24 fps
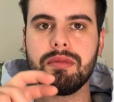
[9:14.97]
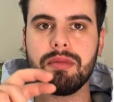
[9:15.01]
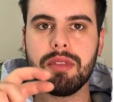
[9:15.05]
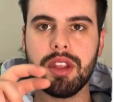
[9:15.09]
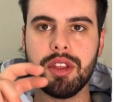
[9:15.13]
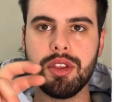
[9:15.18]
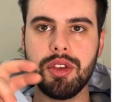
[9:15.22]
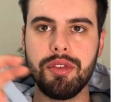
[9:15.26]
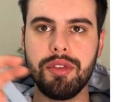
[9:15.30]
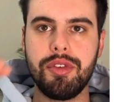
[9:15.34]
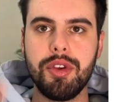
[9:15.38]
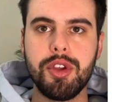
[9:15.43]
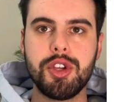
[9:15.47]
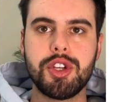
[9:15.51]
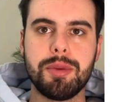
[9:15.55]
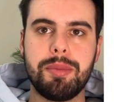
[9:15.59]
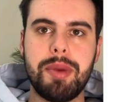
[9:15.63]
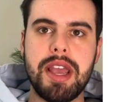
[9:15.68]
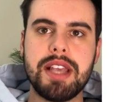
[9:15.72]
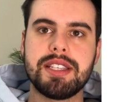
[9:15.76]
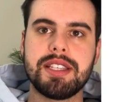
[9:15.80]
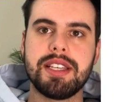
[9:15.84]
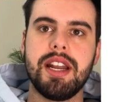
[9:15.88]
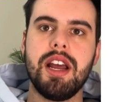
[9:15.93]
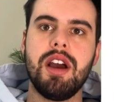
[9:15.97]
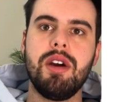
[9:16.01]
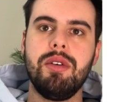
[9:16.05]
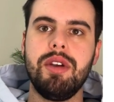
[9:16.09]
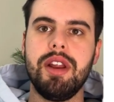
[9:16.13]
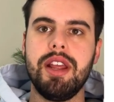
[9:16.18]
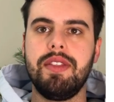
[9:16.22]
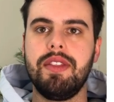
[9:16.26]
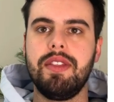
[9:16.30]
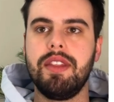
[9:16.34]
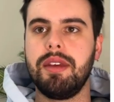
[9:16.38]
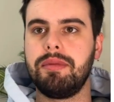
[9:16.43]
you future pace it out
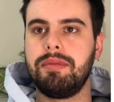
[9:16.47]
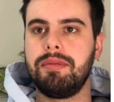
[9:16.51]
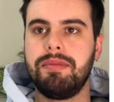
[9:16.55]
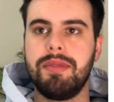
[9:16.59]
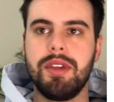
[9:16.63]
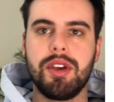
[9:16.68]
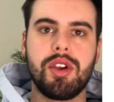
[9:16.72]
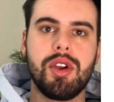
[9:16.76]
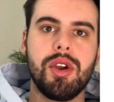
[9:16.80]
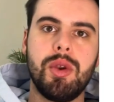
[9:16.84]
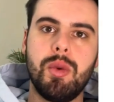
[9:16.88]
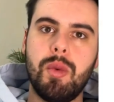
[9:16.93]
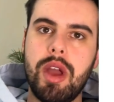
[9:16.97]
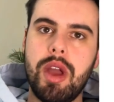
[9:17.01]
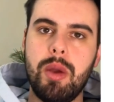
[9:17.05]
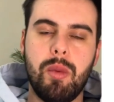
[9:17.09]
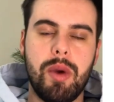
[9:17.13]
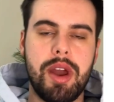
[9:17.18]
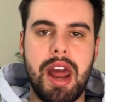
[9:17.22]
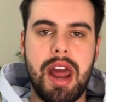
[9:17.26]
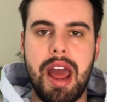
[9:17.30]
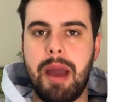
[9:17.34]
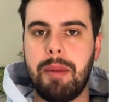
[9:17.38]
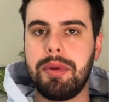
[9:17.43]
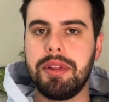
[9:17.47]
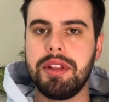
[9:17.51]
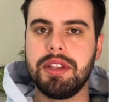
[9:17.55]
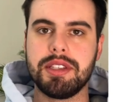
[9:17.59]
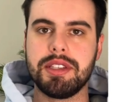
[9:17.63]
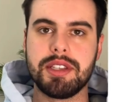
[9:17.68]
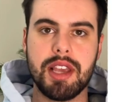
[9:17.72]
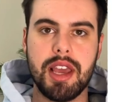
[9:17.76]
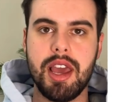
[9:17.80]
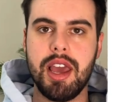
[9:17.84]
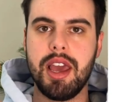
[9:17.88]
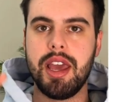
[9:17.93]
in the good way. What happens
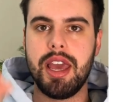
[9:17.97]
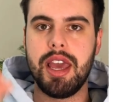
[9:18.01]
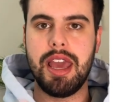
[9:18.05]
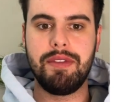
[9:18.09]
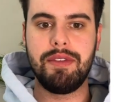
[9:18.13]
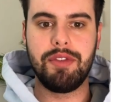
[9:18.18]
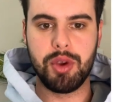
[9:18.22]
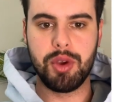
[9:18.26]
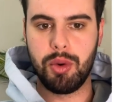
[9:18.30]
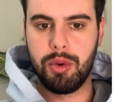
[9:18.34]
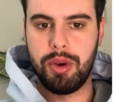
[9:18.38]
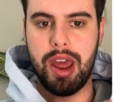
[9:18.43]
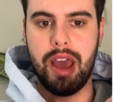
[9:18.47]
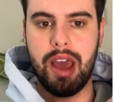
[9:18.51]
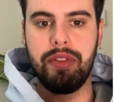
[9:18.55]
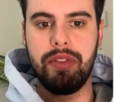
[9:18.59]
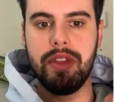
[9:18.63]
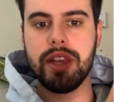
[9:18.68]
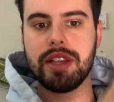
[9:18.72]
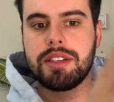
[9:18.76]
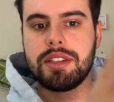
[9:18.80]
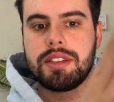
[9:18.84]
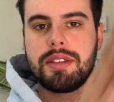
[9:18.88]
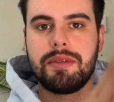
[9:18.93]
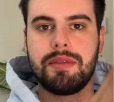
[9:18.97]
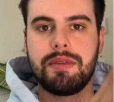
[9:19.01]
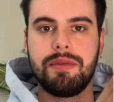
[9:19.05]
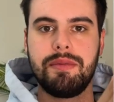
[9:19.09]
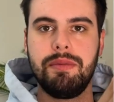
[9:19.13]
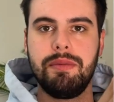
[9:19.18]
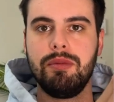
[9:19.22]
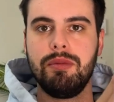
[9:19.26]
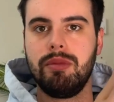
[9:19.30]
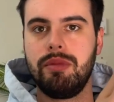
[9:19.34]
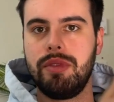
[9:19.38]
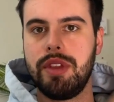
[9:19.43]
if you go down this
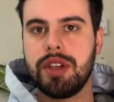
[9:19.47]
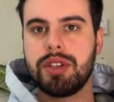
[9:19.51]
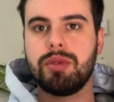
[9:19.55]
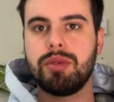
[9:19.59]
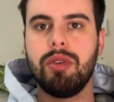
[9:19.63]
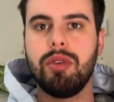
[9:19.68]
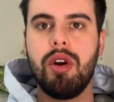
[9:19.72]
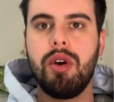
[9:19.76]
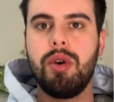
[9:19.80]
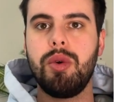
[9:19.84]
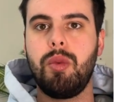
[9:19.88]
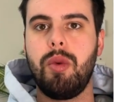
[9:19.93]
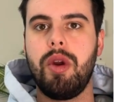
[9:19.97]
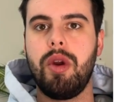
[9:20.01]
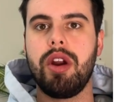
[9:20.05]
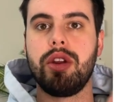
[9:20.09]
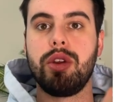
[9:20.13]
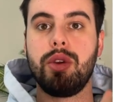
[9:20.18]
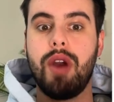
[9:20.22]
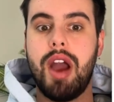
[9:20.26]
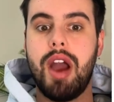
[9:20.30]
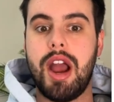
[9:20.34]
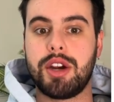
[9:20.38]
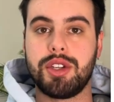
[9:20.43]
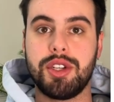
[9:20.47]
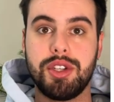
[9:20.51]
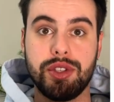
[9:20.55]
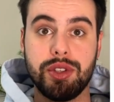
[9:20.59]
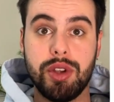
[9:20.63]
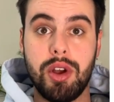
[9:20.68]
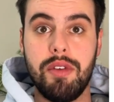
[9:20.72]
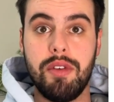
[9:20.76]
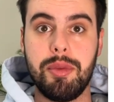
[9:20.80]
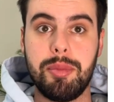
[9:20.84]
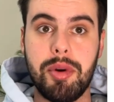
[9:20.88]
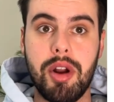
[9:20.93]
road where you actually
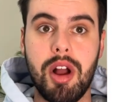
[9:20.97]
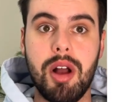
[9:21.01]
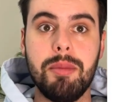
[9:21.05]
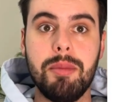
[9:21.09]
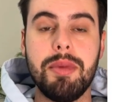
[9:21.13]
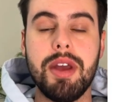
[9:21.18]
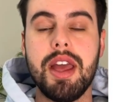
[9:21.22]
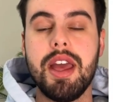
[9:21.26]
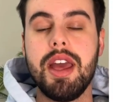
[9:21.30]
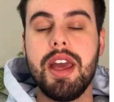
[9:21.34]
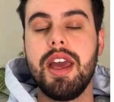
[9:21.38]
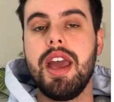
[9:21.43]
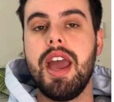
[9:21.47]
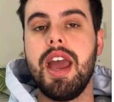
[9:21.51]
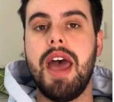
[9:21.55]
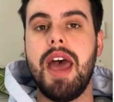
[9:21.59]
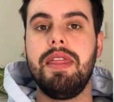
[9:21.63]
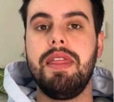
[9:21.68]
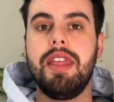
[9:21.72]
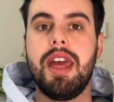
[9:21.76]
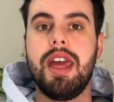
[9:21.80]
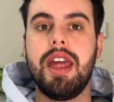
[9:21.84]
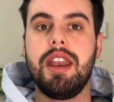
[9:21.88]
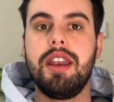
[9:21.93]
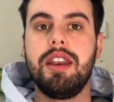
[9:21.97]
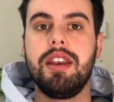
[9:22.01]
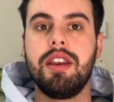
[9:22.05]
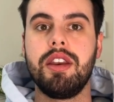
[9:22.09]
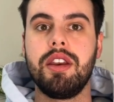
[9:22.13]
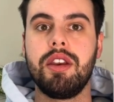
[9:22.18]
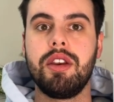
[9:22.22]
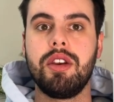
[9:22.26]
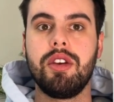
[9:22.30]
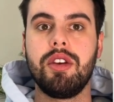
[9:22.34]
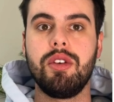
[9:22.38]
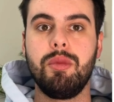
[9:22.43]
solve the problem? And then
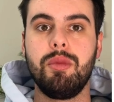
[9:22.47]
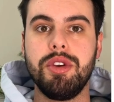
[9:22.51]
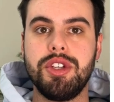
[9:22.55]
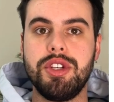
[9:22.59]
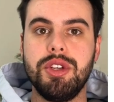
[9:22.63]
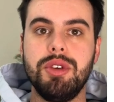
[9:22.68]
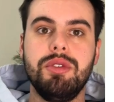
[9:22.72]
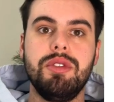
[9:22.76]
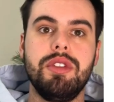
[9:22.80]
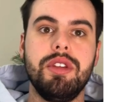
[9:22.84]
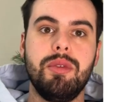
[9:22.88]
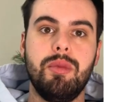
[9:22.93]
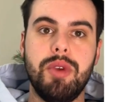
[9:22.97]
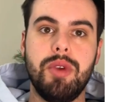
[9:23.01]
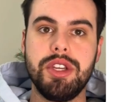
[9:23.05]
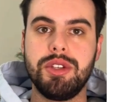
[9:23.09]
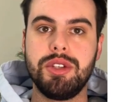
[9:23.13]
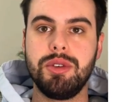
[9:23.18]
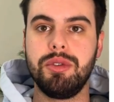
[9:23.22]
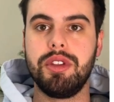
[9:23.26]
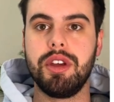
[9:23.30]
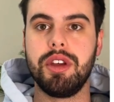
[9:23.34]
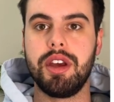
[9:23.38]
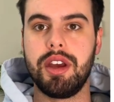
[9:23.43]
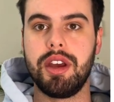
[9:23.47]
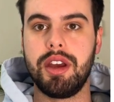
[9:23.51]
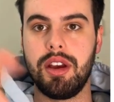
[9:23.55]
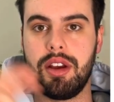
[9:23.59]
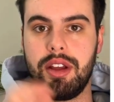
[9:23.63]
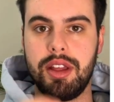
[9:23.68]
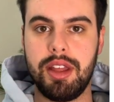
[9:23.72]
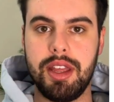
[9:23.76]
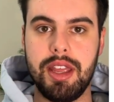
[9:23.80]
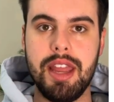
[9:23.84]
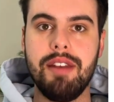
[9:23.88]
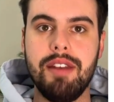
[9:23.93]
we do the
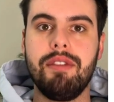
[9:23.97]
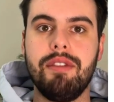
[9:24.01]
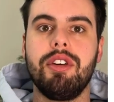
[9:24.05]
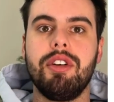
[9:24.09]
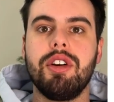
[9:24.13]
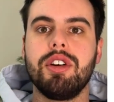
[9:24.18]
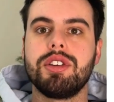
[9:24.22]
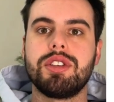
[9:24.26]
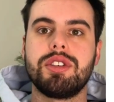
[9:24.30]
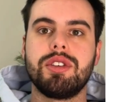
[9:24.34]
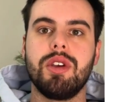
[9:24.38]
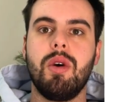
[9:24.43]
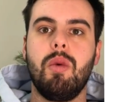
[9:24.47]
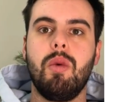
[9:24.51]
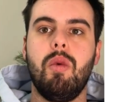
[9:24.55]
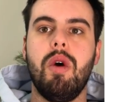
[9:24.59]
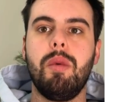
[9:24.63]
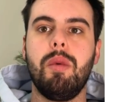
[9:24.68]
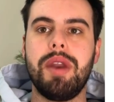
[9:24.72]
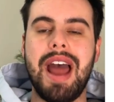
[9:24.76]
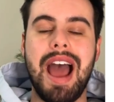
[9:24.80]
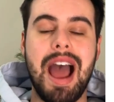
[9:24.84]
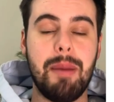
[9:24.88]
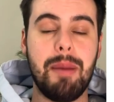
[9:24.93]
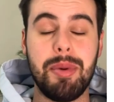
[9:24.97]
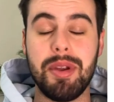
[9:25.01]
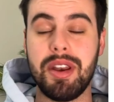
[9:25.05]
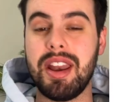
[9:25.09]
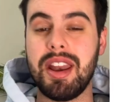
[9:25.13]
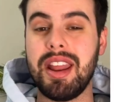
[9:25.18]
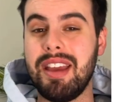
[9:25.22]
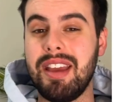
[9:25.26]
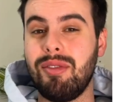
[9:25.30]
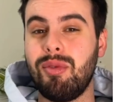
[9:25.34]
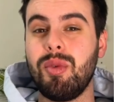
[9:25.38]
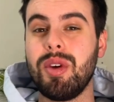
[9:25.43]
inverse. So what would happen
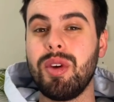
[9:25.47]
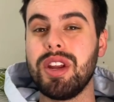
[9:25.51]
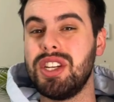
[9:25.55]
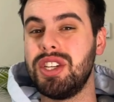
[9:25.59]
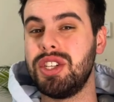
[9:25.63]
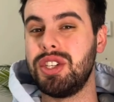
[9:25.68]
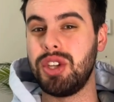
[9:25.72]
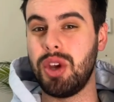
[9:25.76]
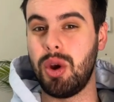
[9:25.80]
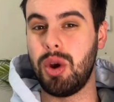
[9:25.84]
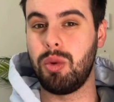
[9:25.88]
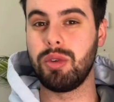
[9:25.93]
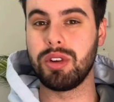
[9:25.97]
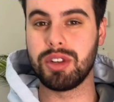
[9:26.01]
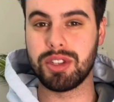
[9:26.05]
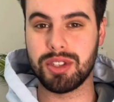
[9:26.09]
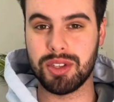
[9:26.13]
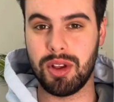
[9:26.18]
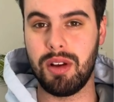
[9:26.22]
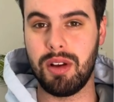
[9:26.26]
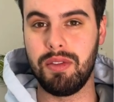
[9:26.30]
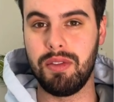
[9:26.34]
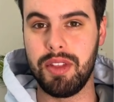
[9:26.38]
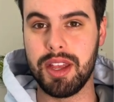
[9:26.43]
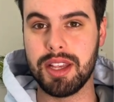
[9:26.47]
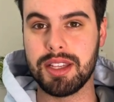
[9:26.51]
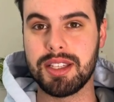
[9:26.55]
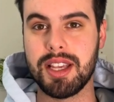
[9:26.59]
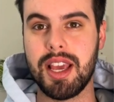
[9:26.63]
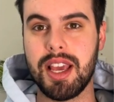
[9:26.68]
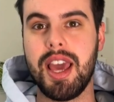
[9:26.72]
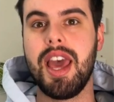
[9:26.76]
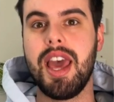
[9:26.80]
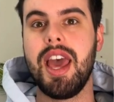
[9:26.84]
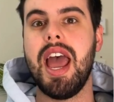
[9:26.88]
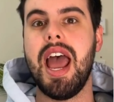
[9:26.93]
if we don't solve this?
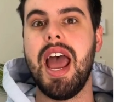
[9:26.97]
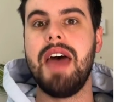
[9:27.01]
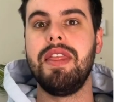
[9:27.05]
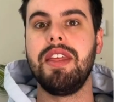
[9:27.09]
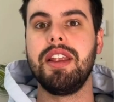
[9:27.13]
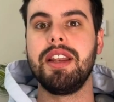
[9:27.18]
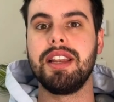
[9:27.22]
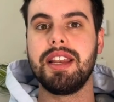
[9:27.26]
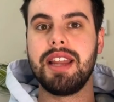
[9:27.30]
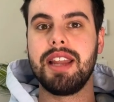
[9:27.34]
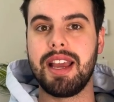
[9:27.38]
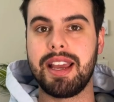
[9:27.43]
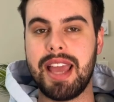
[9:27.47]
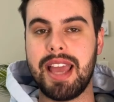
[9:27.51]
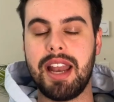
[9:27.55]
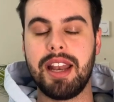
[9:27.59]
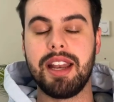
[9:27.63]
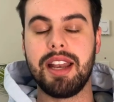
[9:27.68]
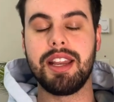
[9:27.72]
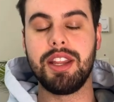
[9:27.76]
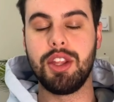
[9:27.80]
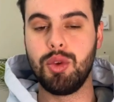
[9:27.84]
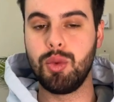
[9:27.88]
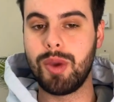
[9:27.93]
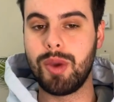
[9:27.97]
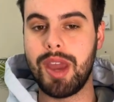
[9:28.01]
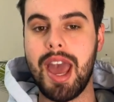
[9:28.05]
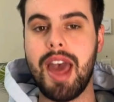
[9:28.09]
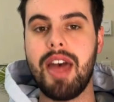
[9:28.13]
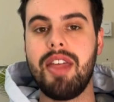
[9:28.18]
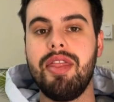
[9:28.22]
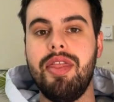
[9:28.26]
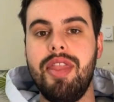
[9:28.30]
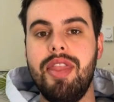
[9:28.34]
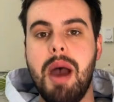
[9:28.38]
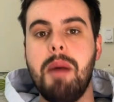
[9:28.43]
And then again, you get
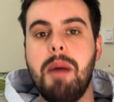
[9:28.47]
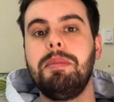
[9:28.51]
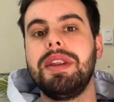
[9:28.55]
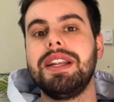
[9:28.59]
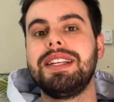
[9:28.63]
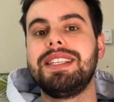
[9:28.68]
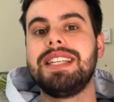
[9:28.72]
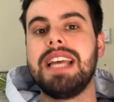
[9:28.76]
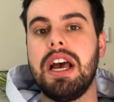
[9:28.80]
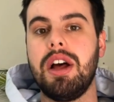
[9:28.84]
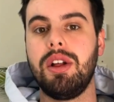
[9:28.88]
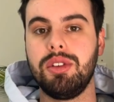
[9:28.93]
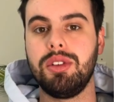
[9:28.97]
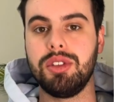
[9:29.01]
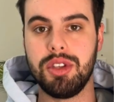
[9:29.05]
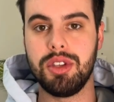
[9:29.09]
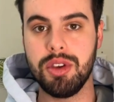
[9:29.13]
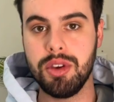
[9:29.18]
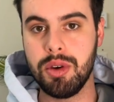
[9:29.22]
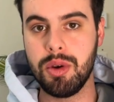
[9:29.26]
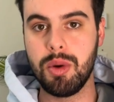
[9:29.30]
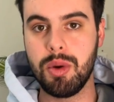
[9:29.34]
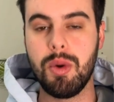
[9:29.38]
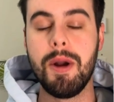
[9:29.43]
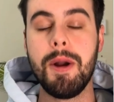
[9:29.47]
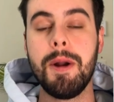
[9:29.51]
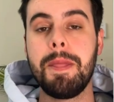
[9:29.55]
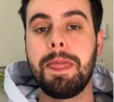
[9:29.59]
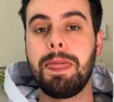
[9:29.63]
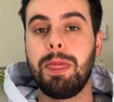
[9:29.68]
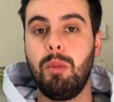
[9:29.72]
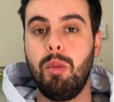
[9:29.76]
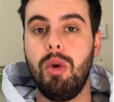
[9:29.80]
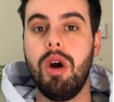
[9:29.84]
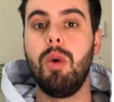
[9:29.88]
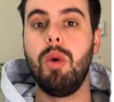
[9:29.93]
them to tell you
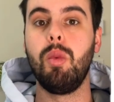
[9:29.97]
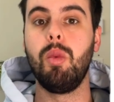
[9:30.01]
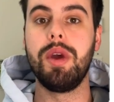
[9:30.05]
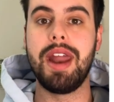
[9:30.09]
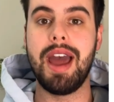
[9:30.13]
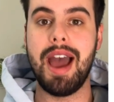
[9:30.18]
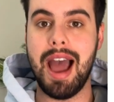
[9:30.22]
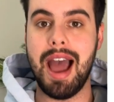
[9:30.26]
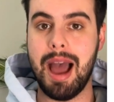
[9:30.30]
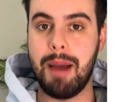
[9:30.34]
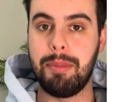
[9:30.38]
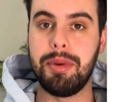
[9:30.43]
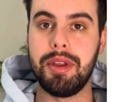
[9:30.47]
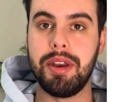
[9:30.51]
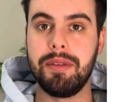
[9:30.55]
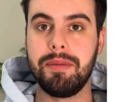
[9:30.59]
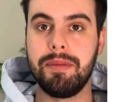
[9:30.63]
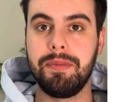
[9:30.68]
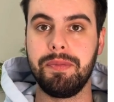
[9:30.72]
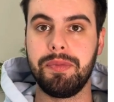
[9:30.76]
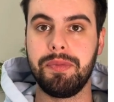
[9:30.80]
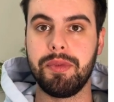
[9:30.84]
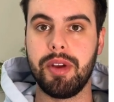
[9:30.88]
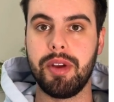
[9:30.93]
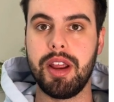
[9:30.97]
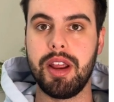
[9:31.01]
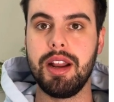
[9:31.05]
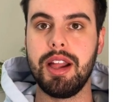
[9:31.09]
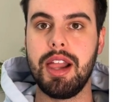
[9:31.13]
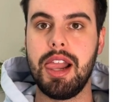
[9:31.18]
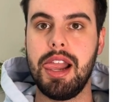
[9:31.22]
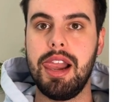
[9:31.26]
what would happen, right?